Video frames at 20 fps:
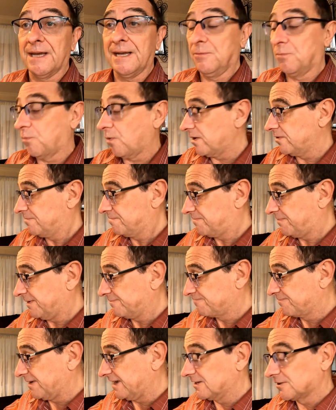they
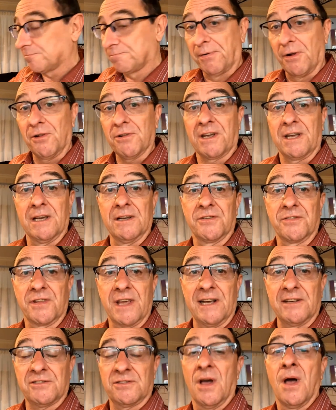won't be as bulky as
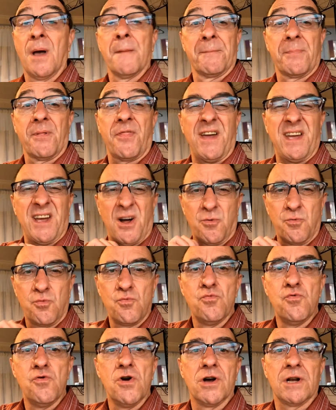this, but they are
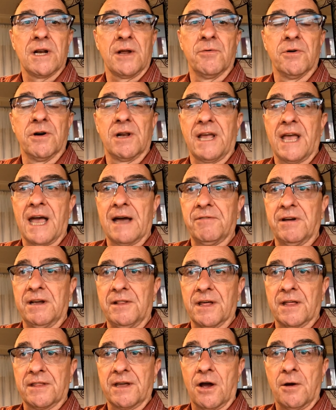really, really
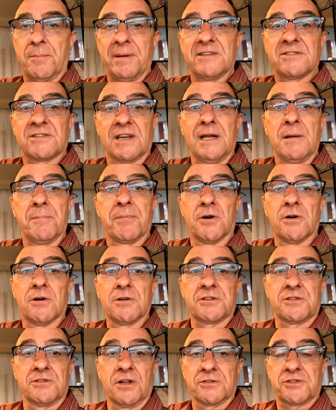heavy. They're the O B C
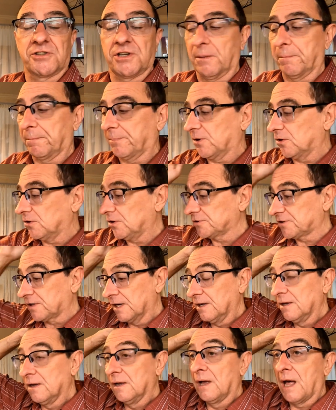boards, not chipboard.
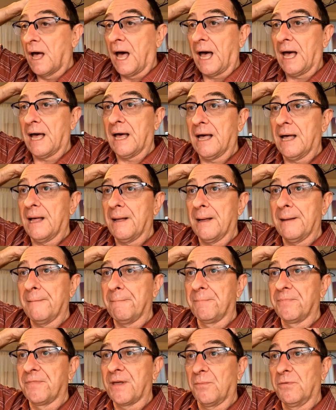
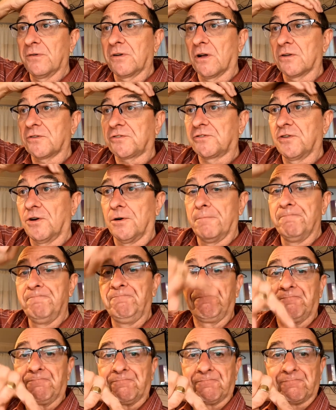Um, then we've got
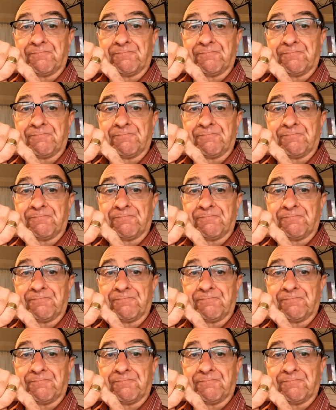some